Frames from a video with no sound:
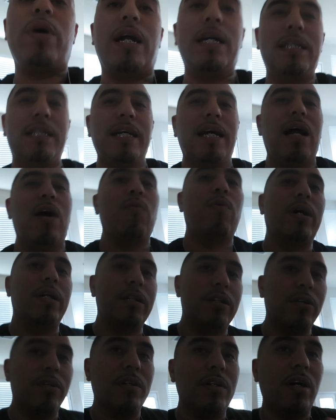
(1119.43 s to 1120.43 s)
when I said I
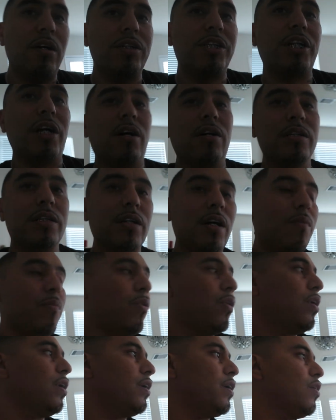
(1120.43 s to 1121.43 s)
wasn't doing no shows no
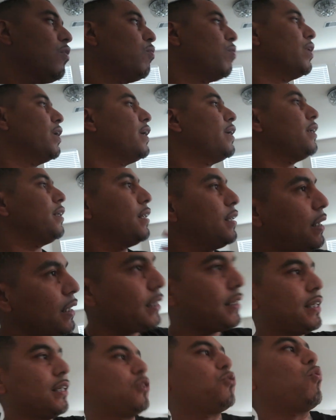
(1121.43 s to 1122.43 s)
more? But
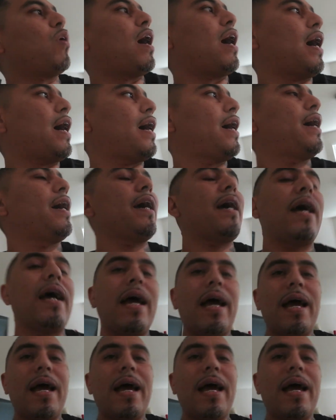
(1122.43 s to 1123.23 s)
this is why